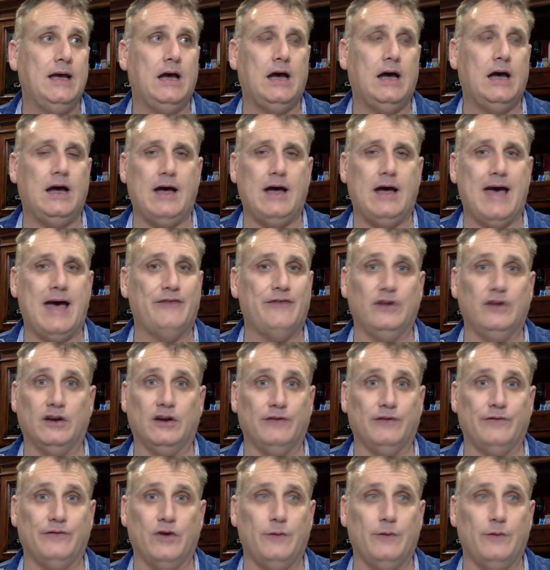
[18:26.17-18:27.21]
Haven't
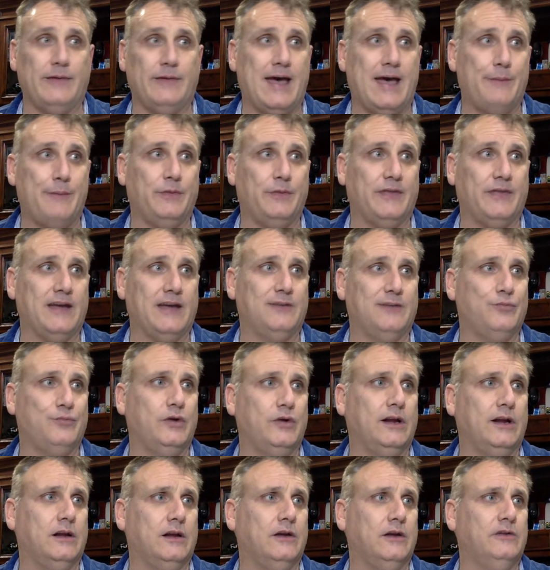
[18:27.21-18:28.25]
confirmed that, but that's
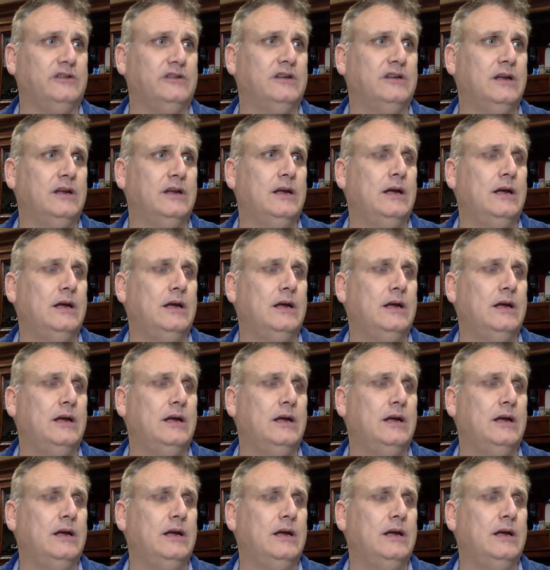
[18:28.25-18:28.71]
pretty close.